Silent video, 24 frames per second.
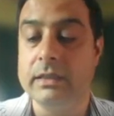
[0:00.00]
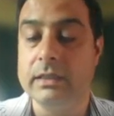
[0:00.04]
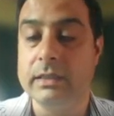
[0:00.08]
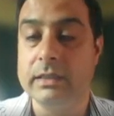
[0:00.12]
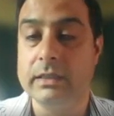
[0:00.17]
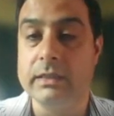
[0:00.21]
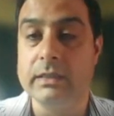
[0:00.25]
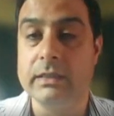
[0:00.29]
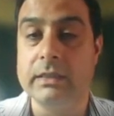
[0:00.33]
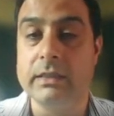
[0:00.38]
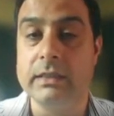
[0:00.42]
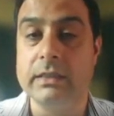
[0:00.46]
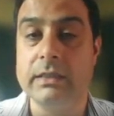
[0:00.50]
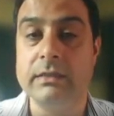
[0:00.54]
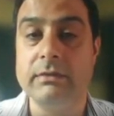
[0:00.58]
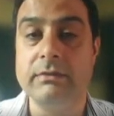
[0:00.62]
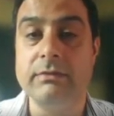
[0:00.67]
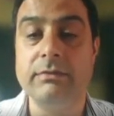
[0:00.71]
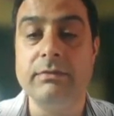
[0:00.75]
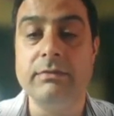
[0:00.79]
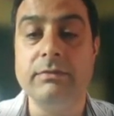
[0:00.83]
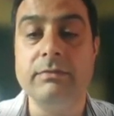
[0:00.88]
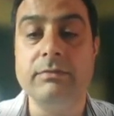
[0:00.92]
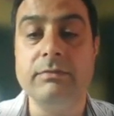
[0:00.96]
uh,
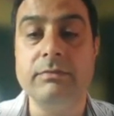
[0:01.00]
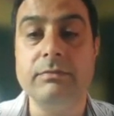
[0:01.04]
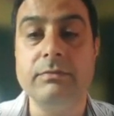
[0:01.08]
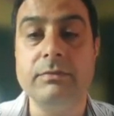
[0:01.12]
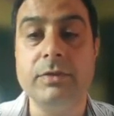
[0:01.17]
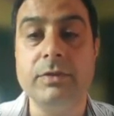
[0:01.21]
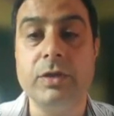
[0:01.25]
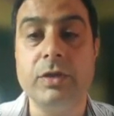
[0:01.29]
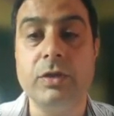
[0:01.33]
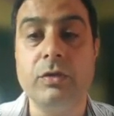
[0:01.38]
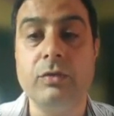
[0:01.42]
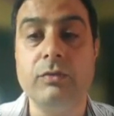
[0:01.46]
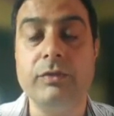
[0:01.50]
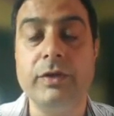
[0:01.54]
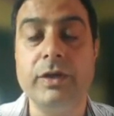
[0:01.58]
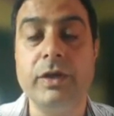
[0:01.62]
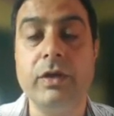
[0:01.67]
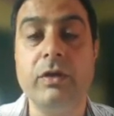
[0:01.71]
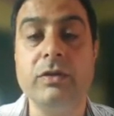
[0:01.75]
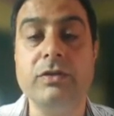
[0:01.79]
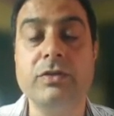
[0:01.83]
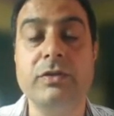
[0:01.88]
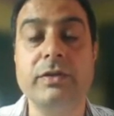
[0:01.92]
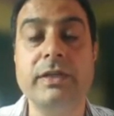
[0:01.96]
we
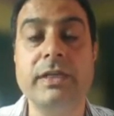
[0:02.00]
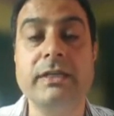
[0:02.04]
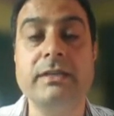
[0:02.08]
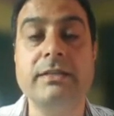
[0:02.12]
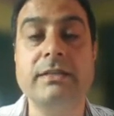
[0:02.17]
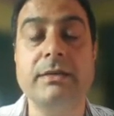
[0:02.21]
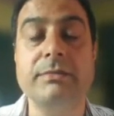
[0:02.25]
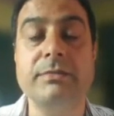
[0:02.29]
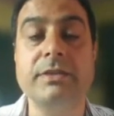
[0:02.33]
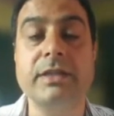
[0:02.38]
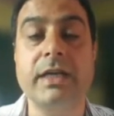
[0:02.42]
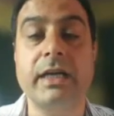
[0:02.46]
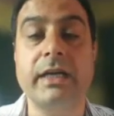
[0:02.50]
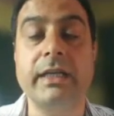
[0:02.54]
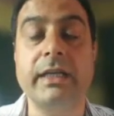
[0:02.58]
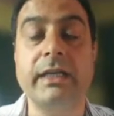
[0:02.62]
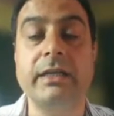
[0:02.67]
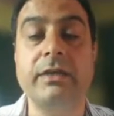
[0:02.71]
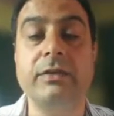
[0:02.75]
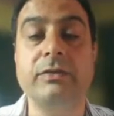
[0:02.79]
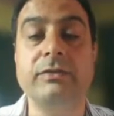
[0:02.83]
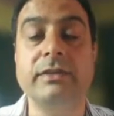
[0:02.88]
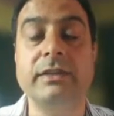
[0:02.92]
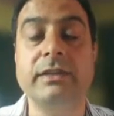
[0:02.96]
also did some
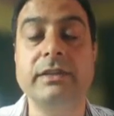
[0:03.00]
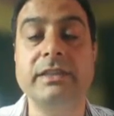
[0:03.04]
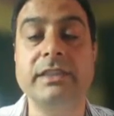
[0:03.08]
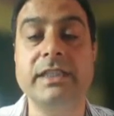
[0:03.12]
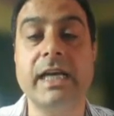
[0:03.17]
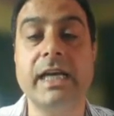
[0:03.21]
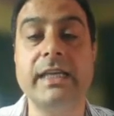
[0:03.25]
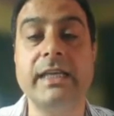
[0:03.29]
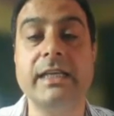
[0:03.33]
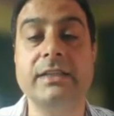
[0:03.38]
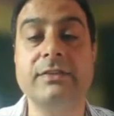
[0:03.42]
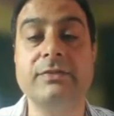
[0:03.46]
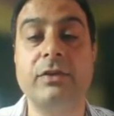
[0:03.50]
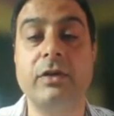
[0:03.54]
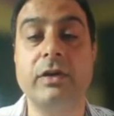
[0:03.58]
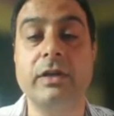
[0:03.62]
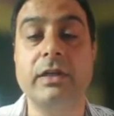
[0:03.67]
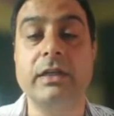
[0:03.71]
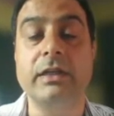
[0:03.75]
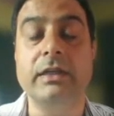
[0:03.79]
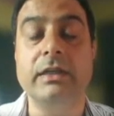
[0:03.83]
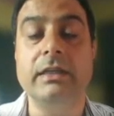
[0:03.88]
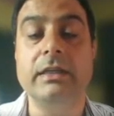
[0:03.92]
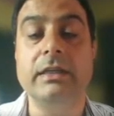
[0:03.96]
study using GIS for
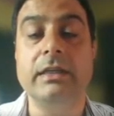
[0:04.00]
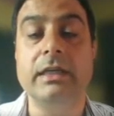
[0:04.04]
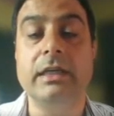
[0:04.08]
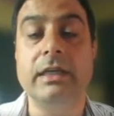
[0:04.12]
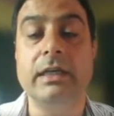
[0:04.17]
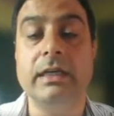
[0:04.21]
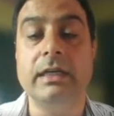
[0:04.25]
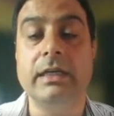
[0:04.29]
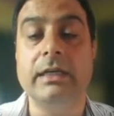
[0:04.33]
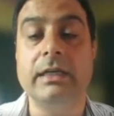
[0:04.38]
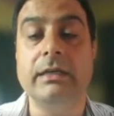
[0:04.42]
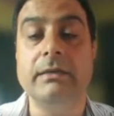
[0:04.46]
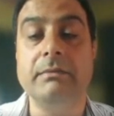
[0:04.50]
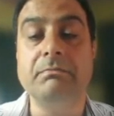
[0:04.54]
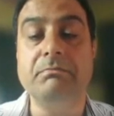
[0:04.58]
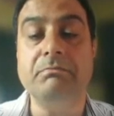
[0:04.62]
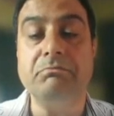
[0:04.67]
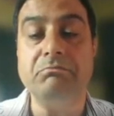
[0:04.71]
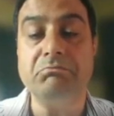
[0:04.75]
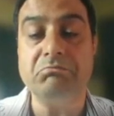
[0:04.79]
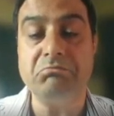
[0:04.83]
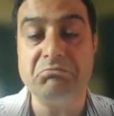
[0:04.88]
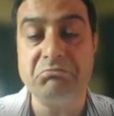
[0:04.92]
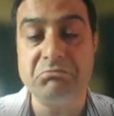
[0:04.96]
um,
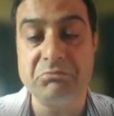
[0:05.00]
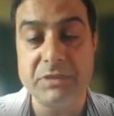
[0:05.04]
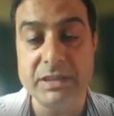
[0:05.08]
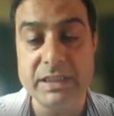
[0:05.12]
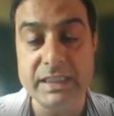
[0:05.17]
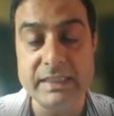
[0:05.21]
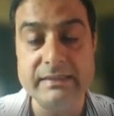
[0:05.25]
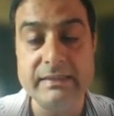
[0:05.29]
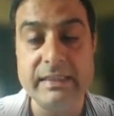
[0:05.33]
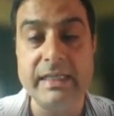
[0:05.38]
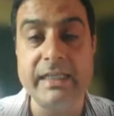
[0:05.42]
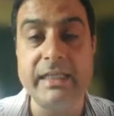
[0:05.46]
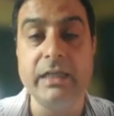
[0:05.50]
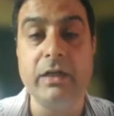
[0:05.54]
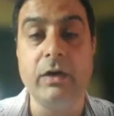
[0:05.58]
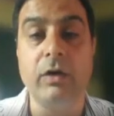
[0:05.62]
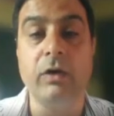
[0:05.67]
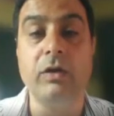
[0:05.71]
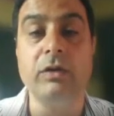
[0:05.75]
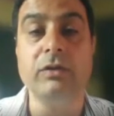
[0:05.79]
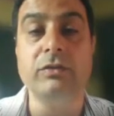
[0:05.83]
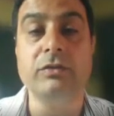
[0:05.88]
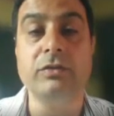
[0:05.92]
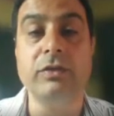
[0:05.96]
this area
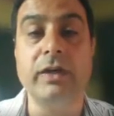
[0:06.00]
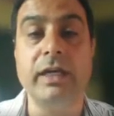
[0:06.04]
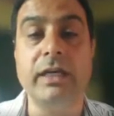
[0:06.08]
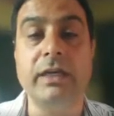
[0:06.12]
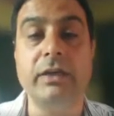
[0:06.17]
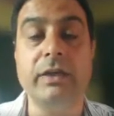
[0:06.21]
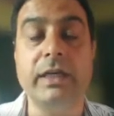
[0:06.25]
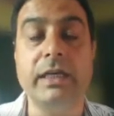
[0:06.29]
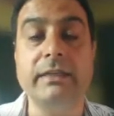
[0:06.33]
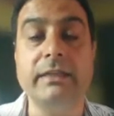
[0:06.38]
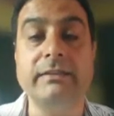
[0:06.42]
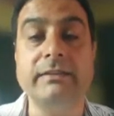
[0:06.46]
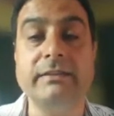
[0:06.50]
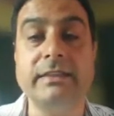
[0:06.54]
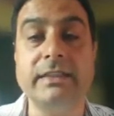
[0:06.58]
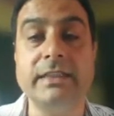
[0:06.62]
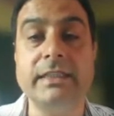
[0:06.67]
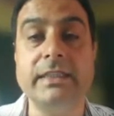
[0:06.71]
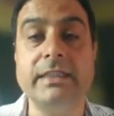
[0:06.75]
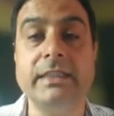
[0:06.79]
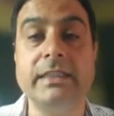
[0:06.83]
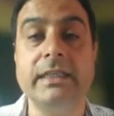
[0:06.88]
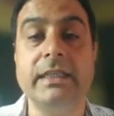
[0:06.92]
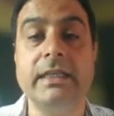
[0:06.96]
also, and you can
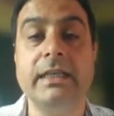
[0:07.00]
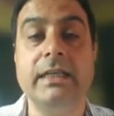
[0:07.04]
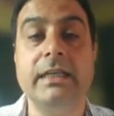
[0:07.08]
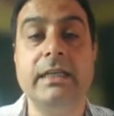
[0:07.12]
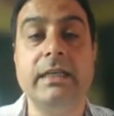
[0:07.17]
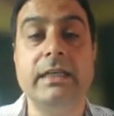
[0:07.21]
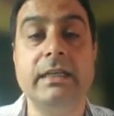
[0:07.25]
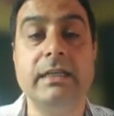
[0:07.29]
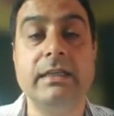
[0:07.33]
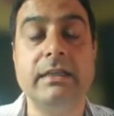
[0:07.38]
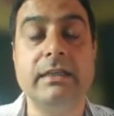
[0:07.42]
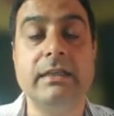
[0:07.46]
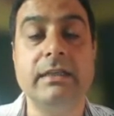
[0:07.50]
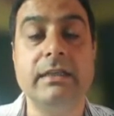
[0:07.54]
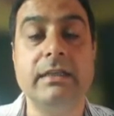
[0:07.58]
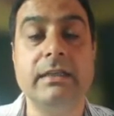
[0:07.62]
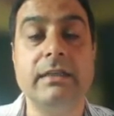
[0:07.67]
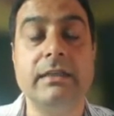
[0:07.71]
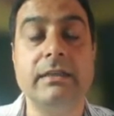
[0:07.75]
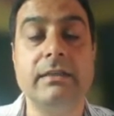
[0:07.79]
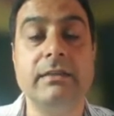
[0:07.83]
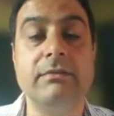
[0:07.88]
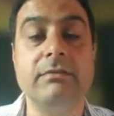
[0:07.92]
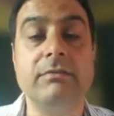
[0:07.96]
see
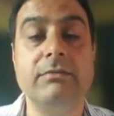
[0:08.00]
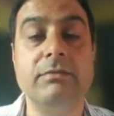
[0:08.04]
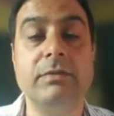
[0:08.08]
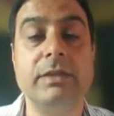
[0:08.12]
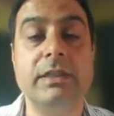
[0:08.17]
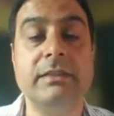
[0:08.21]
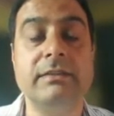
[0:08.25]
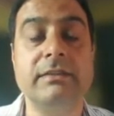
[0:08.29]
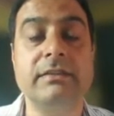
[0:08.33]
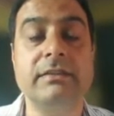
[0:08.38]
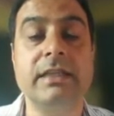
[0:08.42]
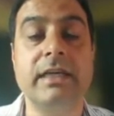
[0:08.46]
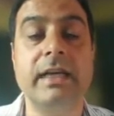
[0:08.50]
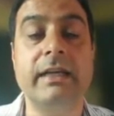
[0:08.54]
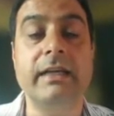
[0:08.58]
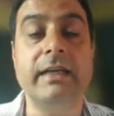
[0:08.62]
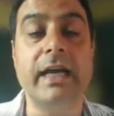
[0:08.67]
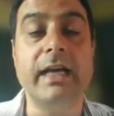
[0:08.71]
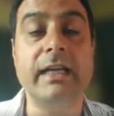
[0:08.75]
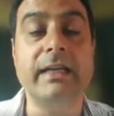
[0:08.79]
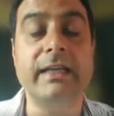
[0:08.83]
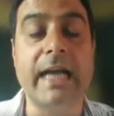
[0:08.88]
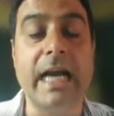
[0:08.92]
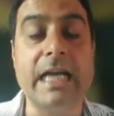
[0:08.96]
this is the
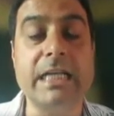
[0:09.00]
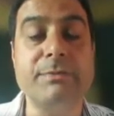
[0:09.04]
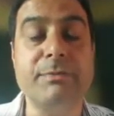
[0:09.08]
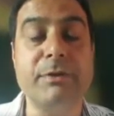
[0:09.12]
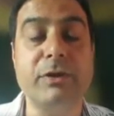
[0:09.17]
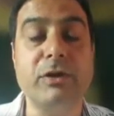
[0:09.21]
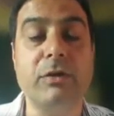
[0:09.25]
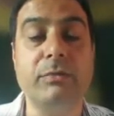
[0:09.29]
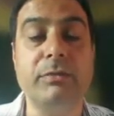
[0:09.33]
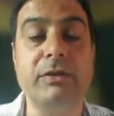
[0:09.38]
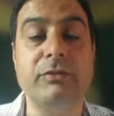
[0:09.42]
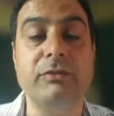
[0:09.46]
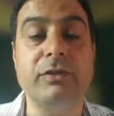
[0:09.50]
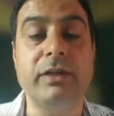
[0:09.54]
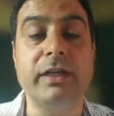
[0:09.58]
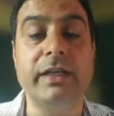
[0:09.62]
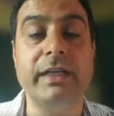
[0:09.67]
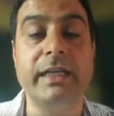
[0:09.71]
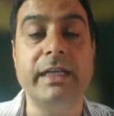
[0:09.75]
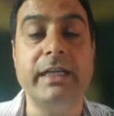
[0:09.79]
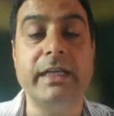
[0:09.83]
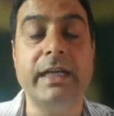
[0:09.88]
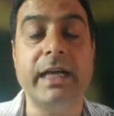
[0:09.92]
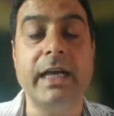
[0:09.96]
entire catchment of the Wooler
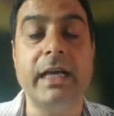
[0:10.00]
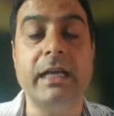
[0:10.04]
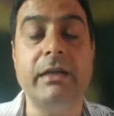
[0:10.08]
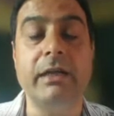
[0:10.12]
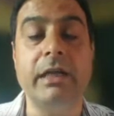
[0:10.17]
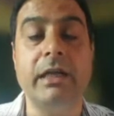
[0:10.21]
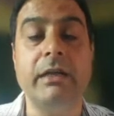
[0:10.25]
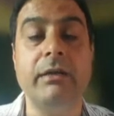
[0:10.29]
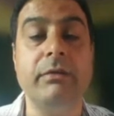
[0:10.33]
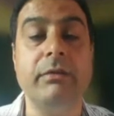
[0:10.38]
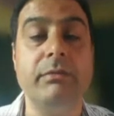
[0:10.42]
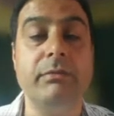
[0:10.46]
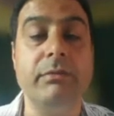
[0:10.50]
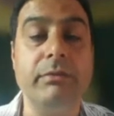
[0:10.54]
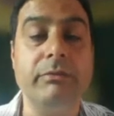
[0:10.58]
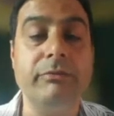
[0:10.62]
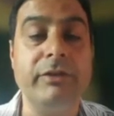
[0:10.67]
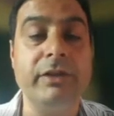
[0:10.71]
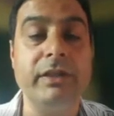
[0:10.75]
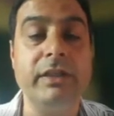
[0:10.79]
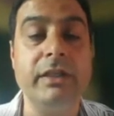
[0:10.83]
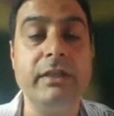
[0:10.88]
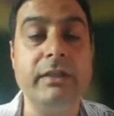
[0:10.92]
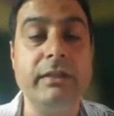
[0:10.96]
area, and in
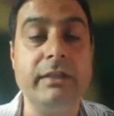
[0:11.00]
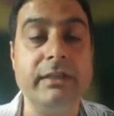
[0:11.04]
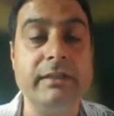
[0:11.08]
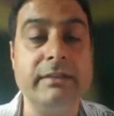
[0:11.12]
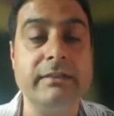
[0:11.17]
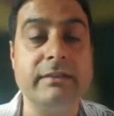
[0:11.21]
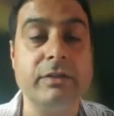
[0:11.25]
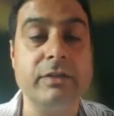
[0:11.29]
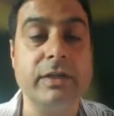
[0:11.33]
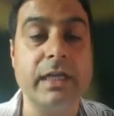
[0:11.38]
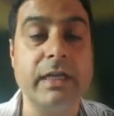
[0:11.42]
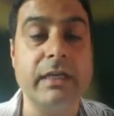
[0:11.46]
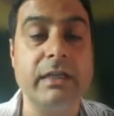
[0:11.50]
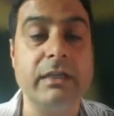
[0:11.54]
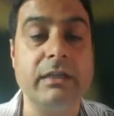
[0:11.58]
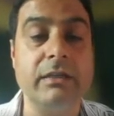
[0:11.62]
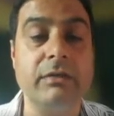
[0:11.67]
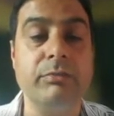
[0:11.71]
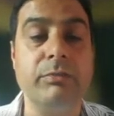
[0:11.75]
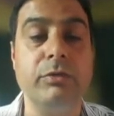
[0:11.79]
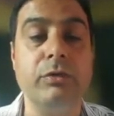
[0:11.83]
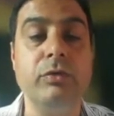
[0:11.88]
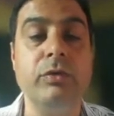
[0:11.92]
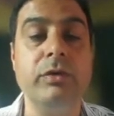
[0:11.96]
within this you can,
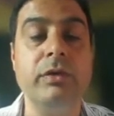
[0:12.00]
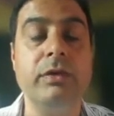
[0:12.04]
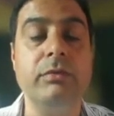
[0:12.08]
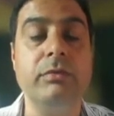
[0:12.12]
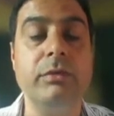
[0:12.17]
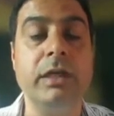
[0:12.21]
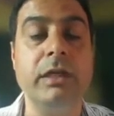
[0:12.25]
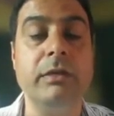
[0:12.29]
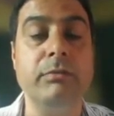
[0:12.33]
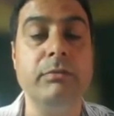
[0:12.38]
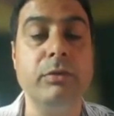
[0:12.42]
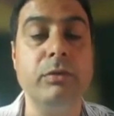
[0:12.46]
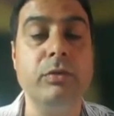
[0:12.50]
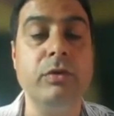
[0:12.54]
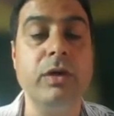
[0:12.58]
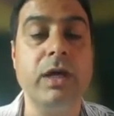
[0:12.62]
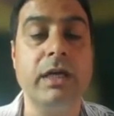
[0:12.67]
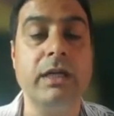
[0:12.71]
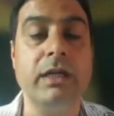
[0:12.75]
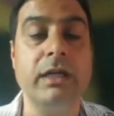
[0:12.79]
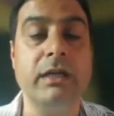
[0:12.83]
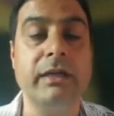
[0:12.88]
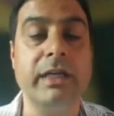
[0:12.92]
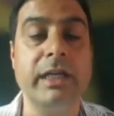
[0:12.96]
in blue
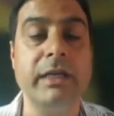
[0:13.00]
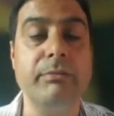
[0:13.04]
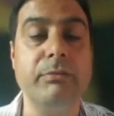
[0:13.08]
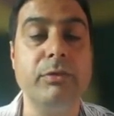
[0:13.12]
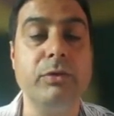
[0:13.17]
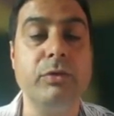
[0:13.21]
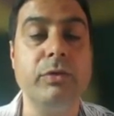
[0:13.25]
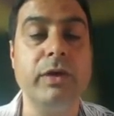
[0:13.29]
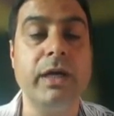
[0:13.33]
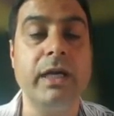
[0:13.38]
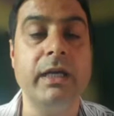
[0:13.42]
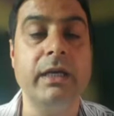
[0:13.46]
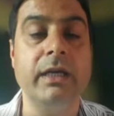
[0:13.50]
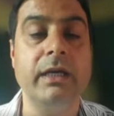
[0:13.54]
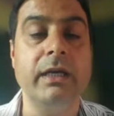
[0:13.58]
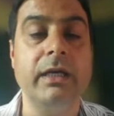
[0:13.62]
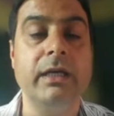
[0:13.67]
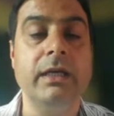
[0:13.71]
color, deep blue and